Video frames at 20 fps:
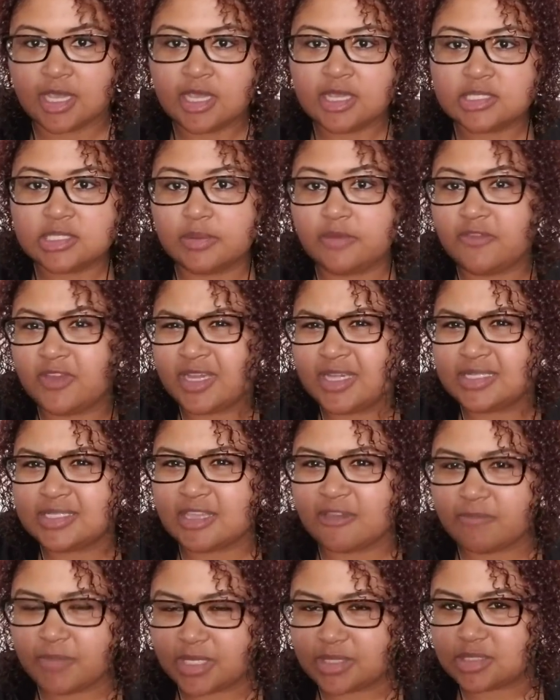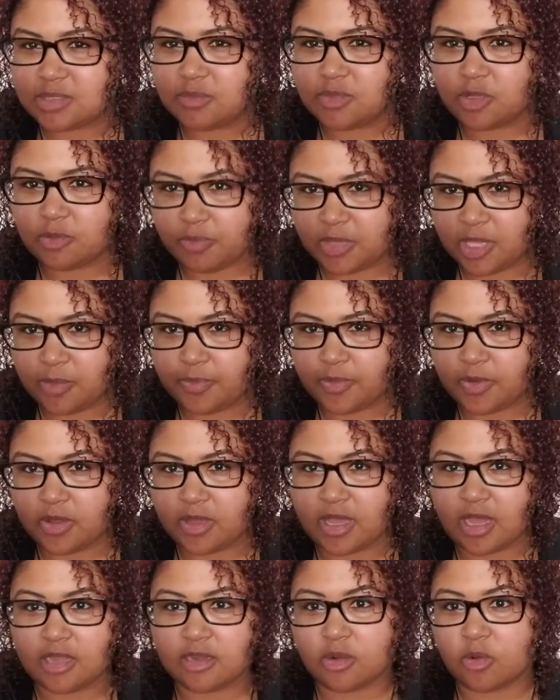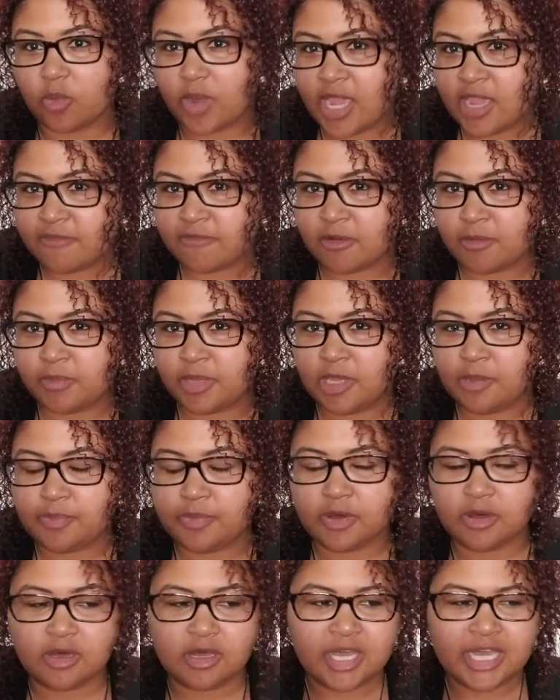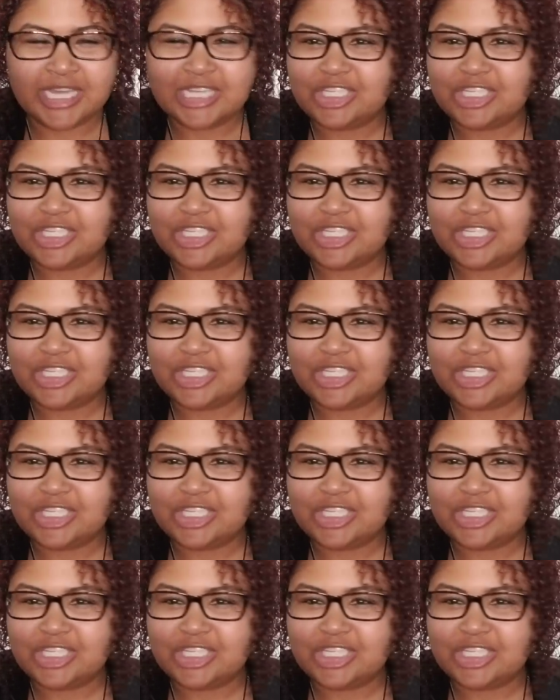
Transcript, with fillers: Some of you guys have met some new people, gotten away from people,